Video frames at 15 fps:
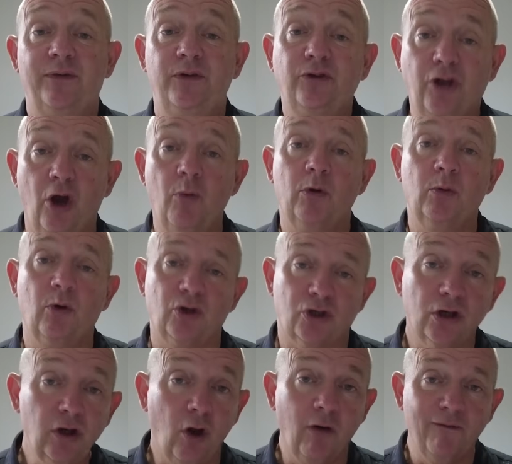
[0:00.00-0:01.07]
if you don't want to
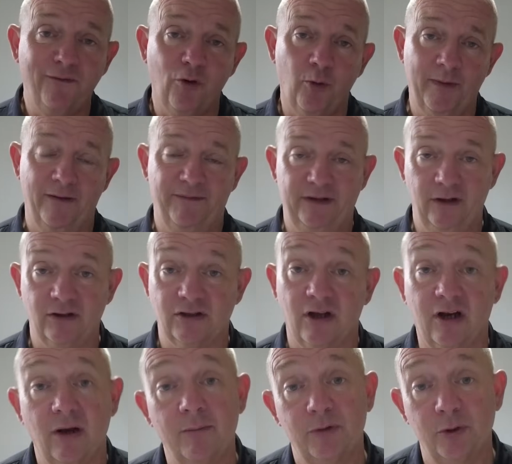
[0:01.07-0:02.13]
watch long format videos
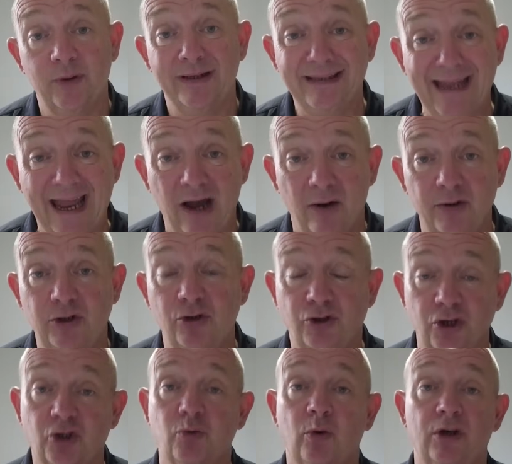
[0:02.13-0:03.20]
like I'm doing now and you
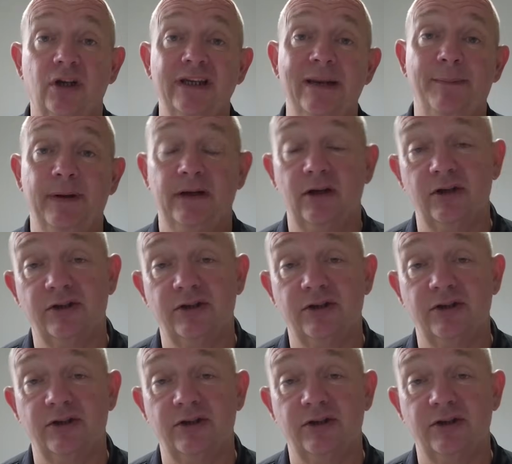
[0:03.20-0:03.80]
just want to nip in